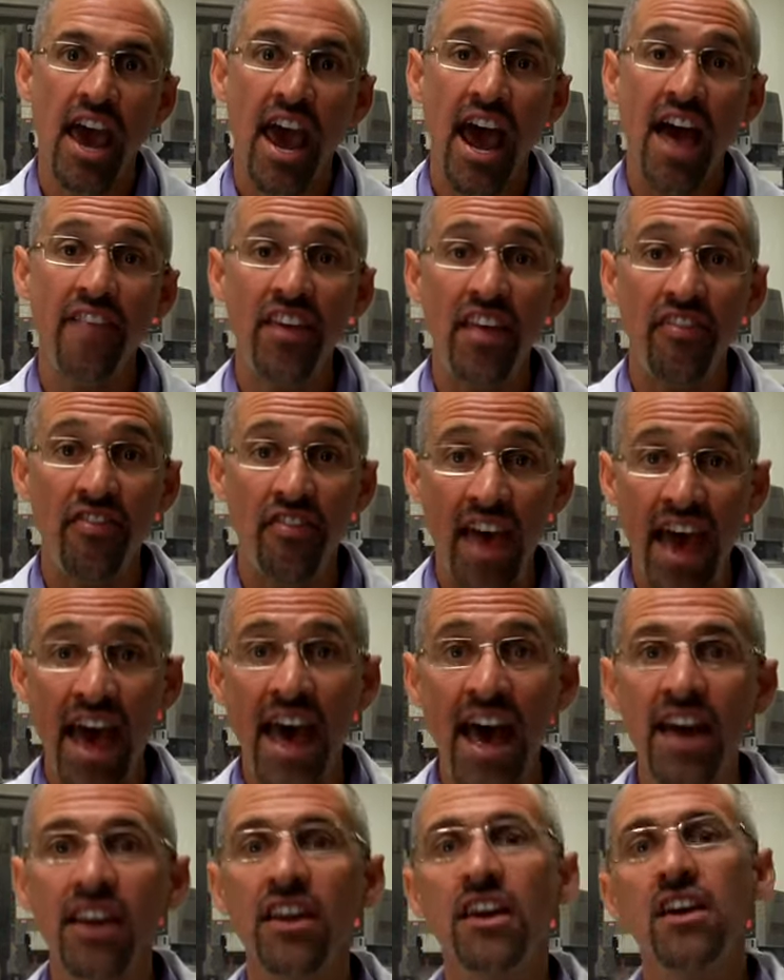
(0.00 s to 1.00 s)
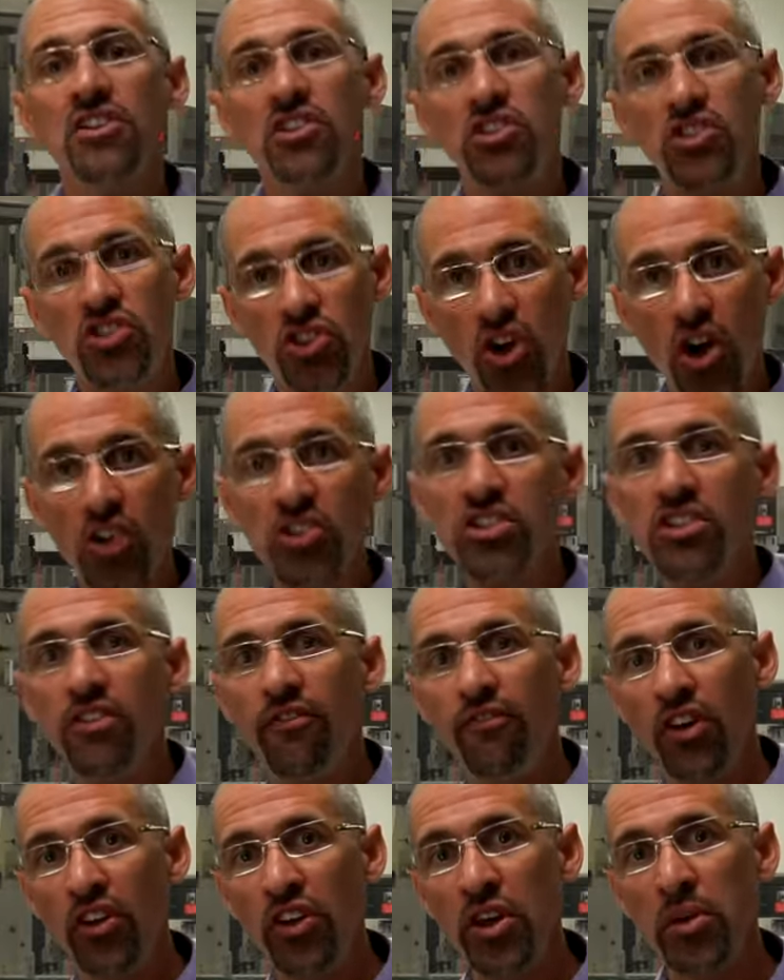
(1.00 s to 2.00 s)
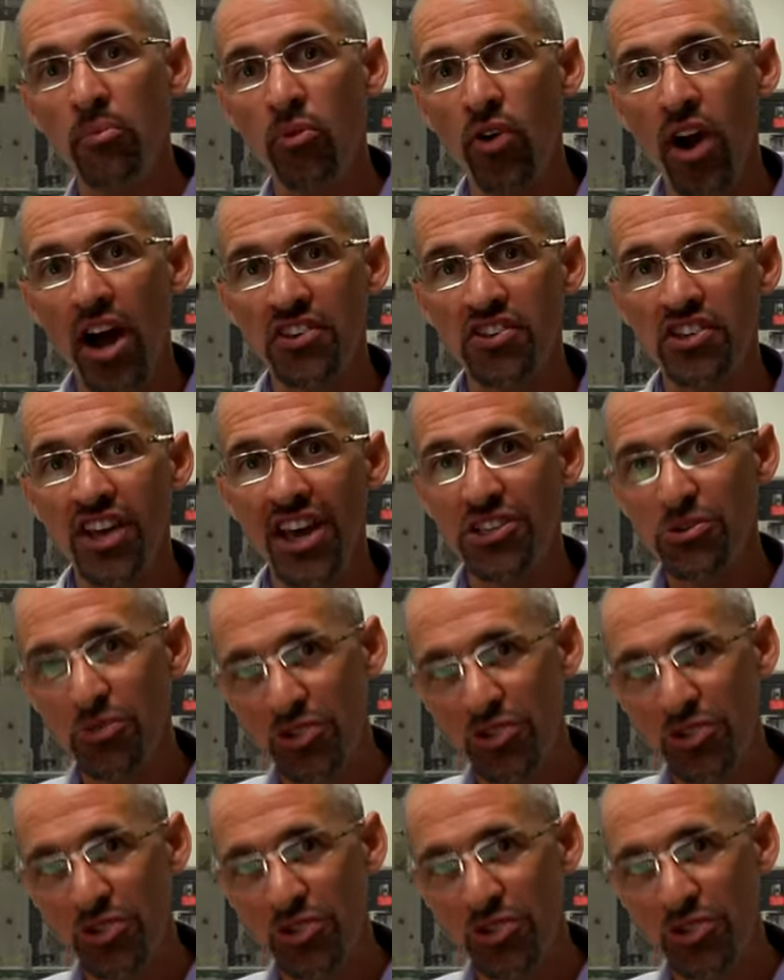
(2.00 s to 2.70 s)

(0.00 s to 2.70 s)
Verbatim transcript: and then that starts the filling process,